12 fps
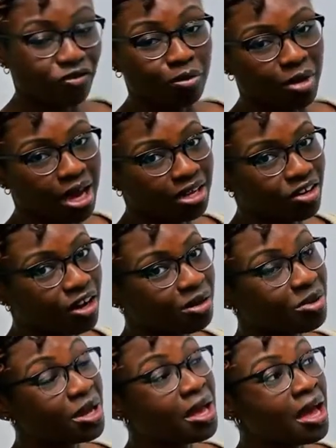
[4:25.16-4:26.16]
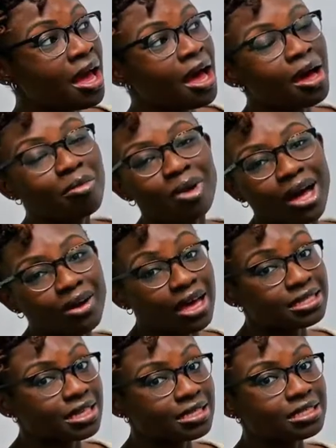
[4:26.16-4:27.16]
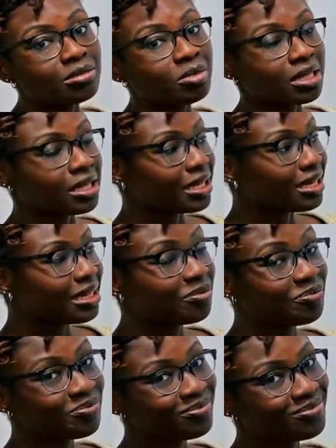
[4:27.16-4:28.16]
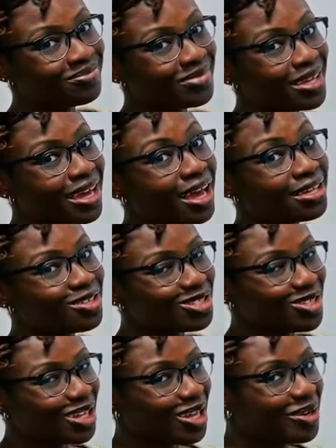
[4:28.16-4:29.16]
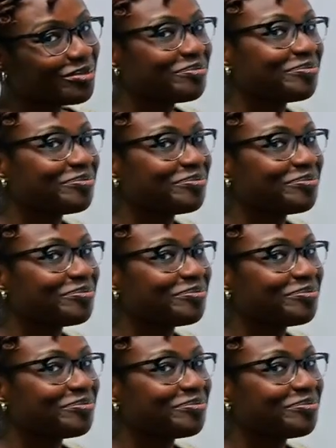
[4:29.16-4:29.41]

from MindGrub about accessibility. Talk to you later.